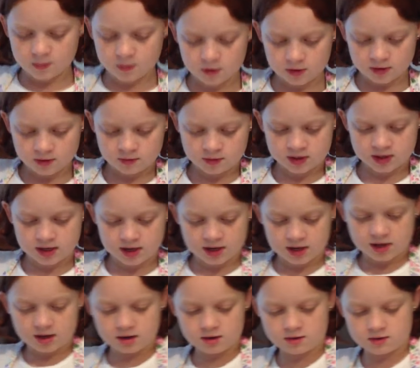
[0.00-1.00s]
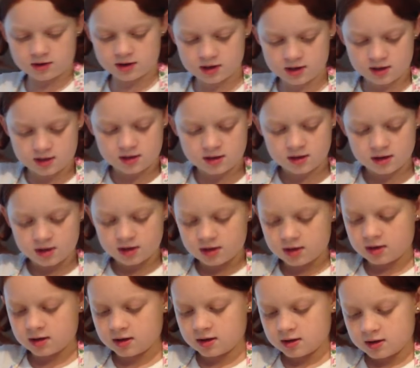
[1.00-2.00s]
more than one can, go ahead
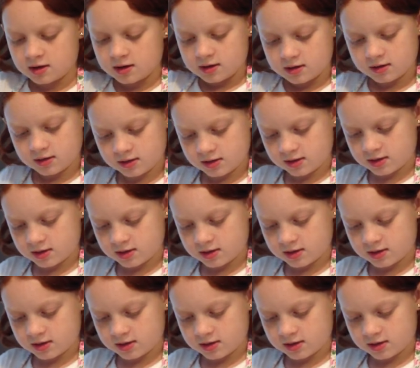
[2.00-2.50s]
and